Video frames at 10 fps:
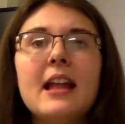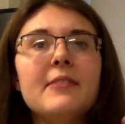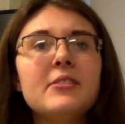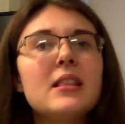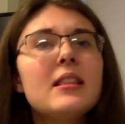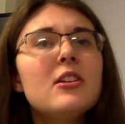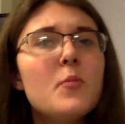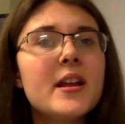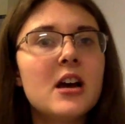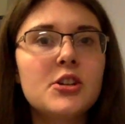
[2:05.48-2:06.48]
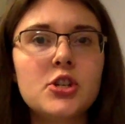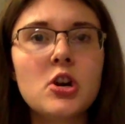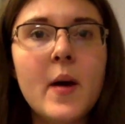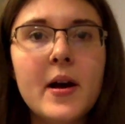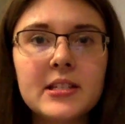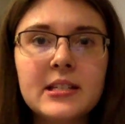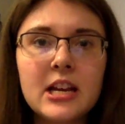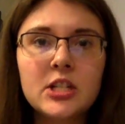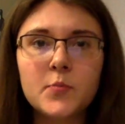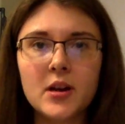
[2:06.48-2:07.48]
and I was a little bit unsure about
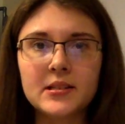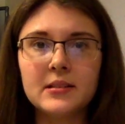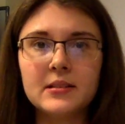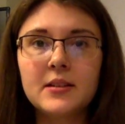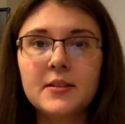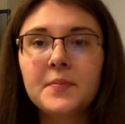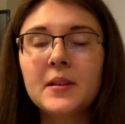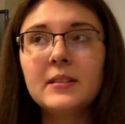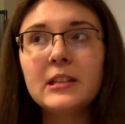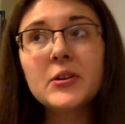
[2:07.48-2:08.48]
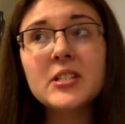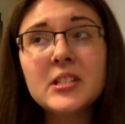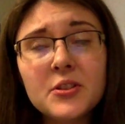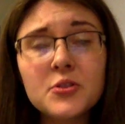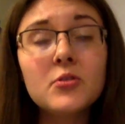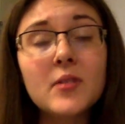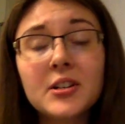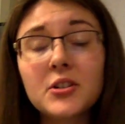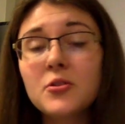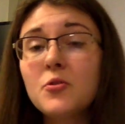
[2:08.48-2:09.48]
stage presence. There is another
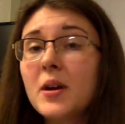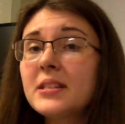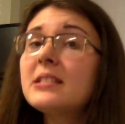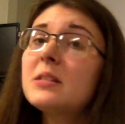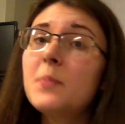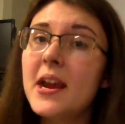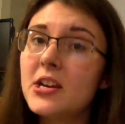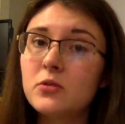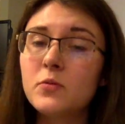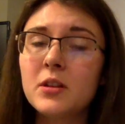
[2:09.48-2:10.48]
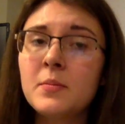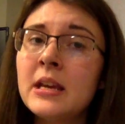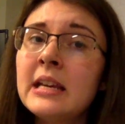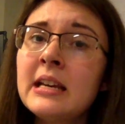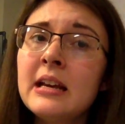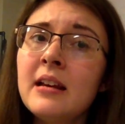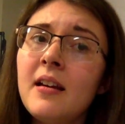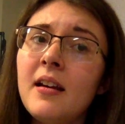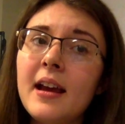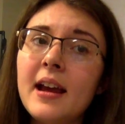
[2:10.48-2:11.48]
director who wasn't as patient with me,
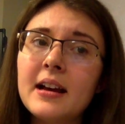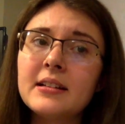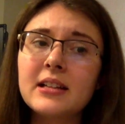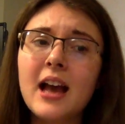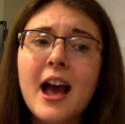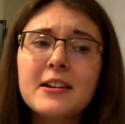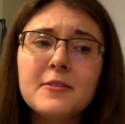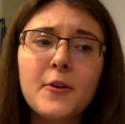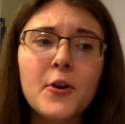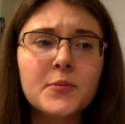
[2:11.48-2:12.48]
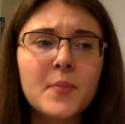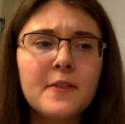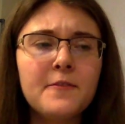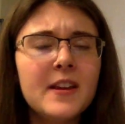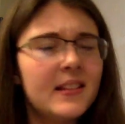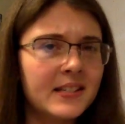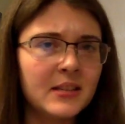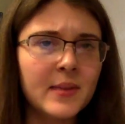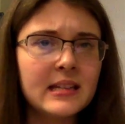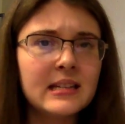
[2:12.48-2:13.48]
and kind of hurt my feelings a
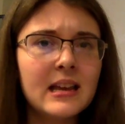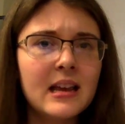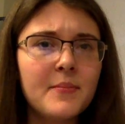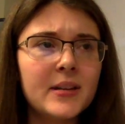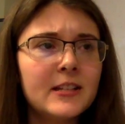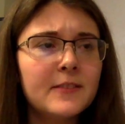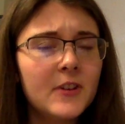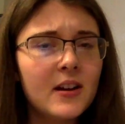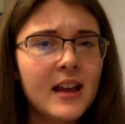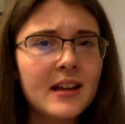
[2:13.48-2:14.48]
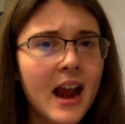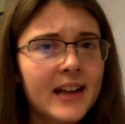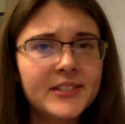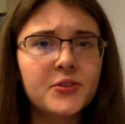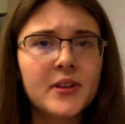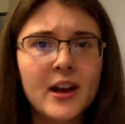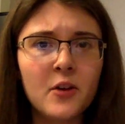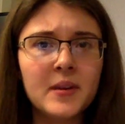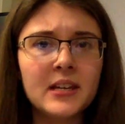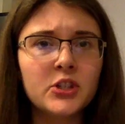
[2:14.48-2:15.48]
bit, but at the very end I asked her to
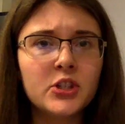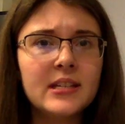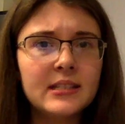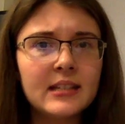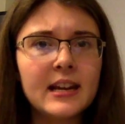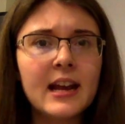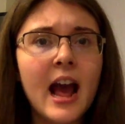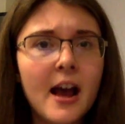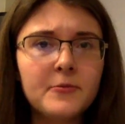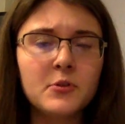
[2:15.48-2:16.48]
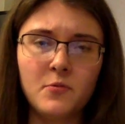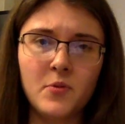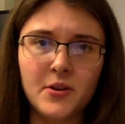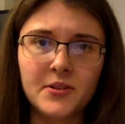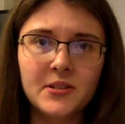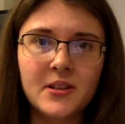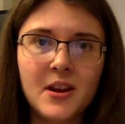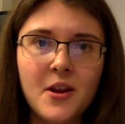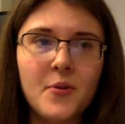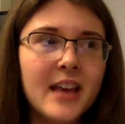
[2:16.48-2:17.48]
help me, and she stayed afterwards,
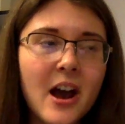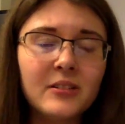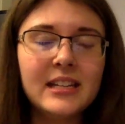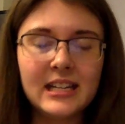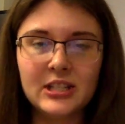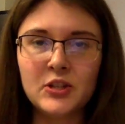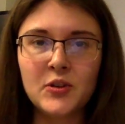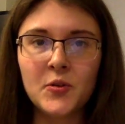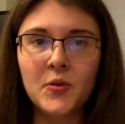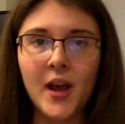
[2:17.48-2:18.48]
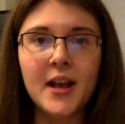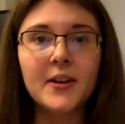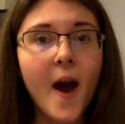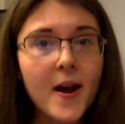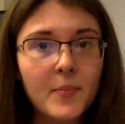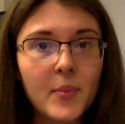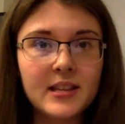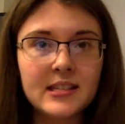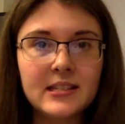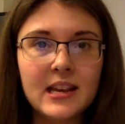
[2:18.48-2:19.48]
without needing to, got up on
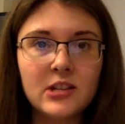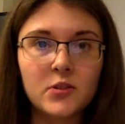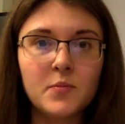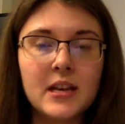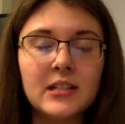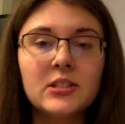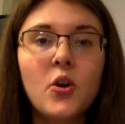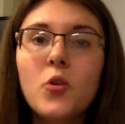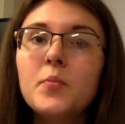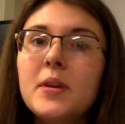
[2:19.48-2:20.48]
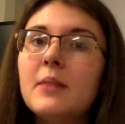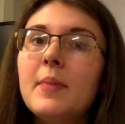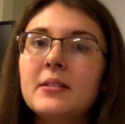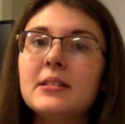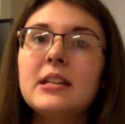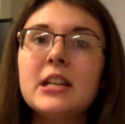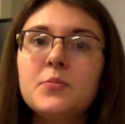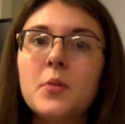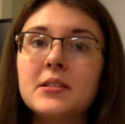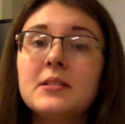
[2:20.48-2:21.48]
the stage with me and told me about
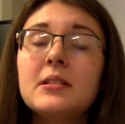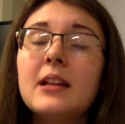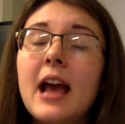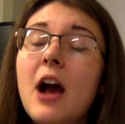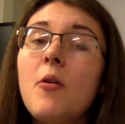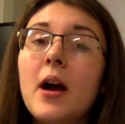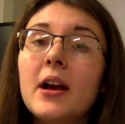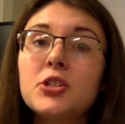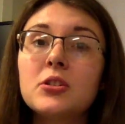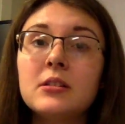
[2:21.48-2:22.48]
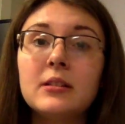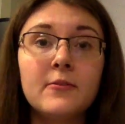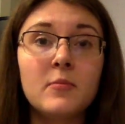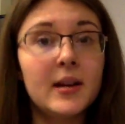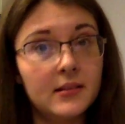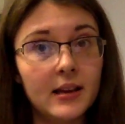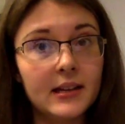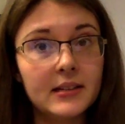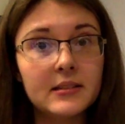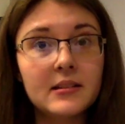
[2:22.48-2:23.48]
stage presence and how I should deliver my
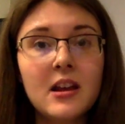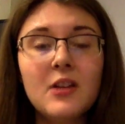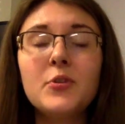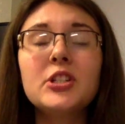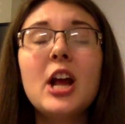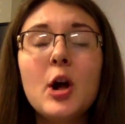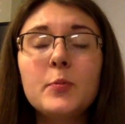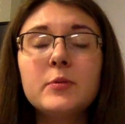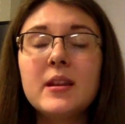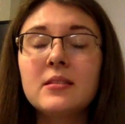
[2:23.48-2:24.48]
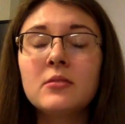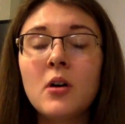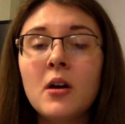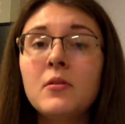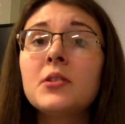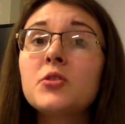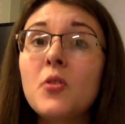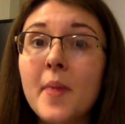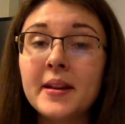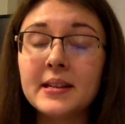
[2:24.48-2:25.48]
lines, which helped me in the long run
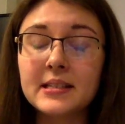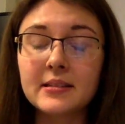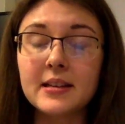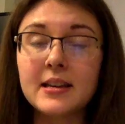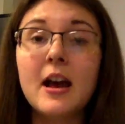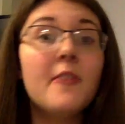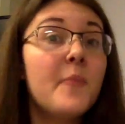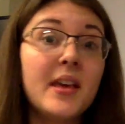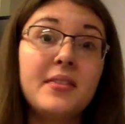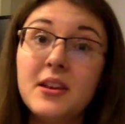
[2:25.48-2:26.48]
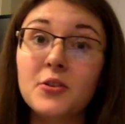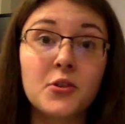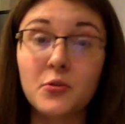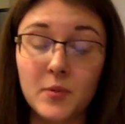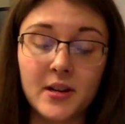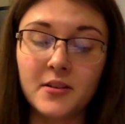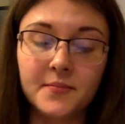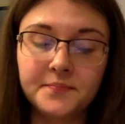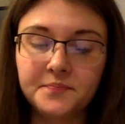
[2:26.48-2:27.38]
tremendously of my theater career.